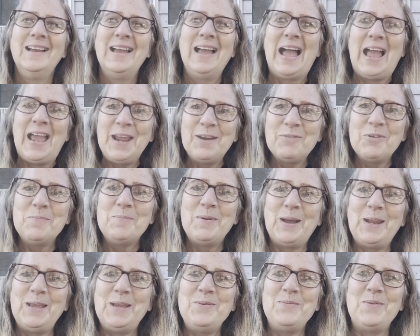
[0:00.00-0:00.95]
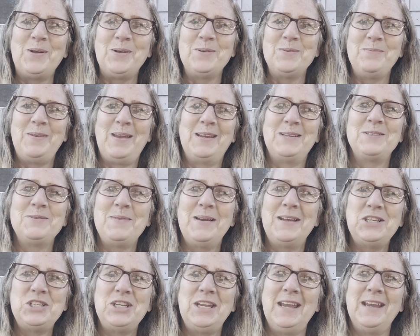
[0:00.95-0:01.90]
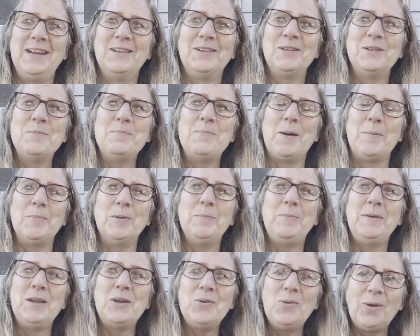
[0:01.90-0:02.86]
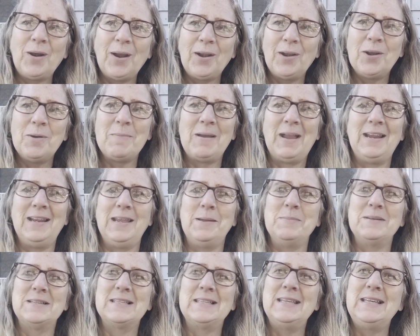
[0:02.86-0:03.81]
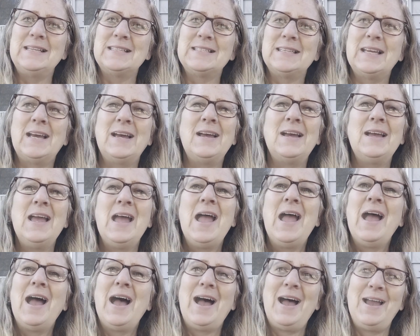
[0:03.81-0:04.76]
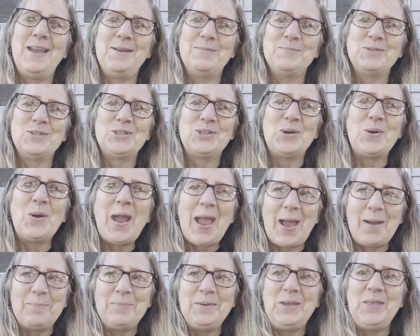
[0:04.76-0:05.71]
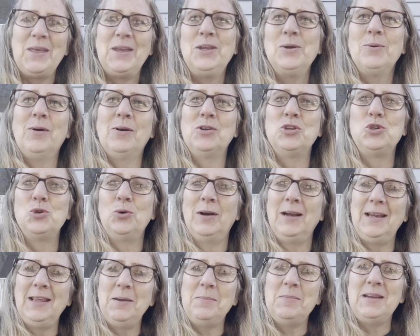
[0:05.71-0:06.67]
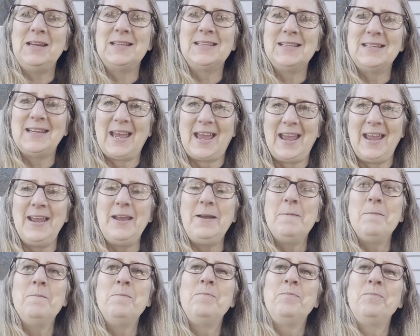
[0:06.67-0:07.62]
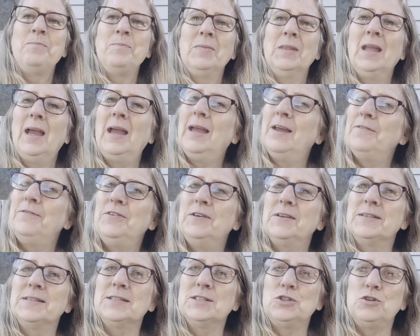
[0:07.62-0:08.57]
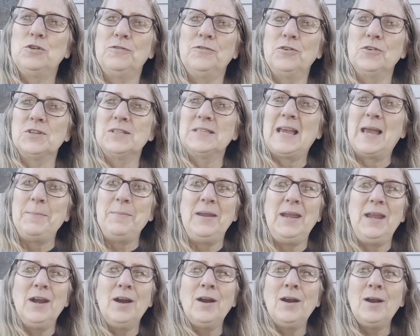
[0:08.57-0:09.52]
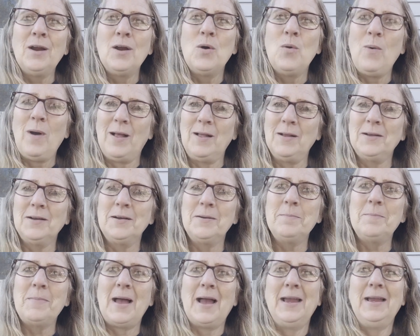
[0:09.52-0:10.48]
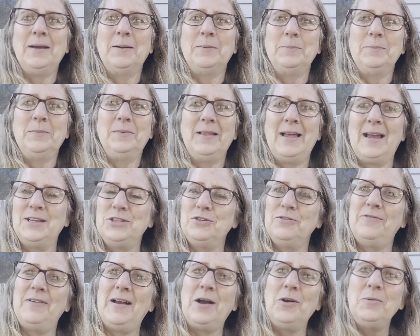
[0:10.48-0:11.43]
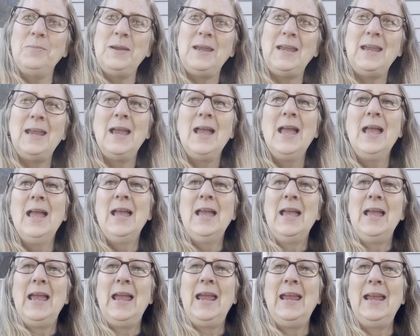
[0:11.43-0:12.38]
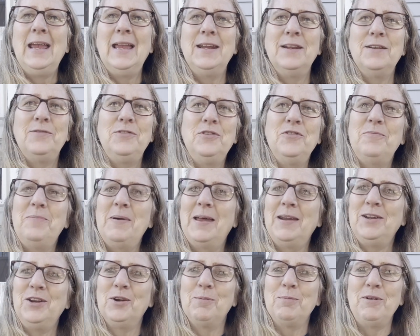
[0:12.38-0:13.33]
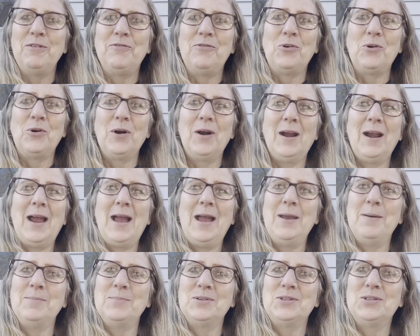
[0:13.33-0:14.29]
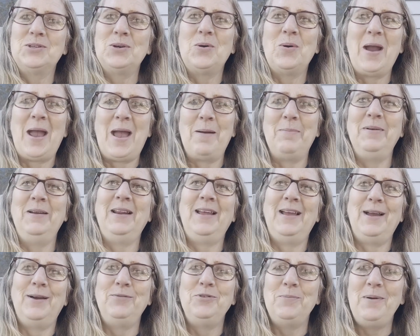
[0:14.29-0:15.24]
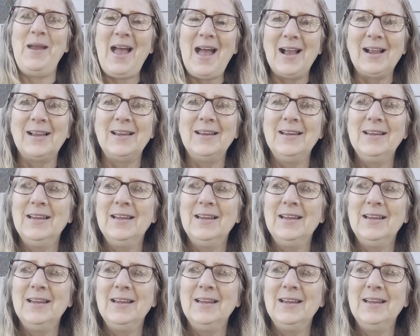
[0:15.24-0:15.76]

Hi everybody, welcome back to my channel, Bumblebee Corner. My name is Lisa. I am so happy that you are joining me today. If this is your first time here, welcome. I am glad you found me. And if you've been here before, I am so happy to have you back.